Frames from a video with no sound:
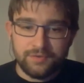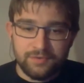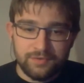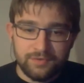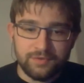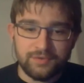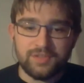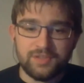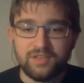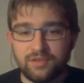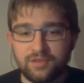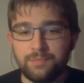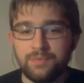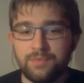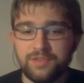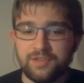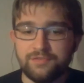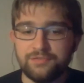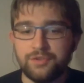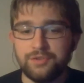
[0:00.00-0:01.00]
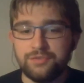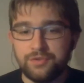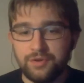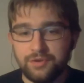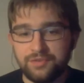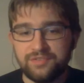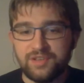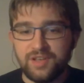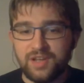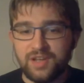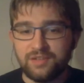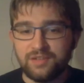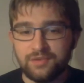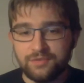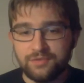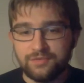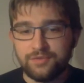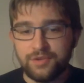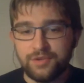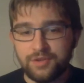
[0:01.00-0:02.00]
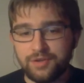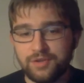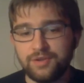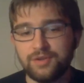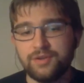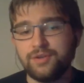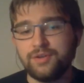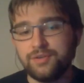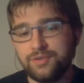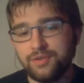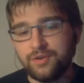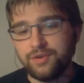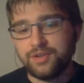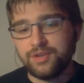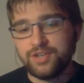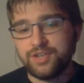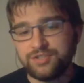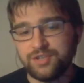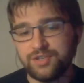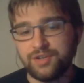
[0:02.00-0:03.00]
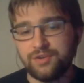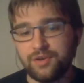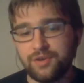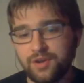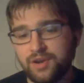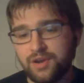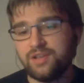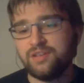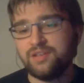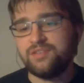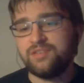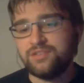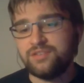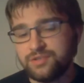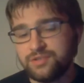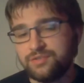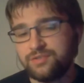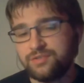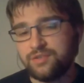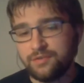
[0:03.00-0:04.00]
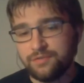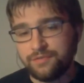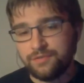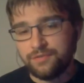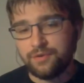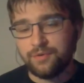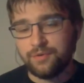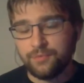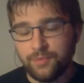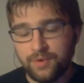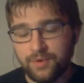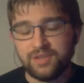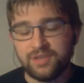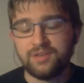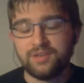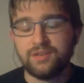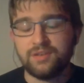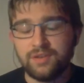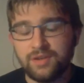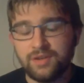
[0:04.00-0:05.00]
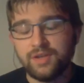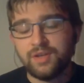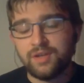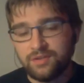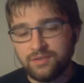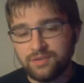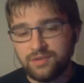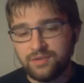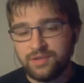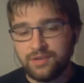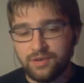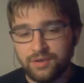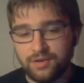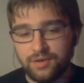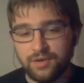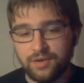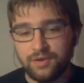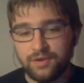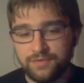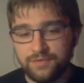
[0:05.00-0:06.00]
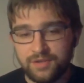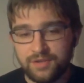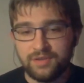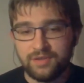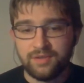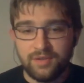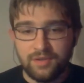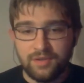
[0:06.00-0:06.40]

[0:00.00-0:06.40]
So that's a bit of the downside of the location and organization stuff. What I complexity of it.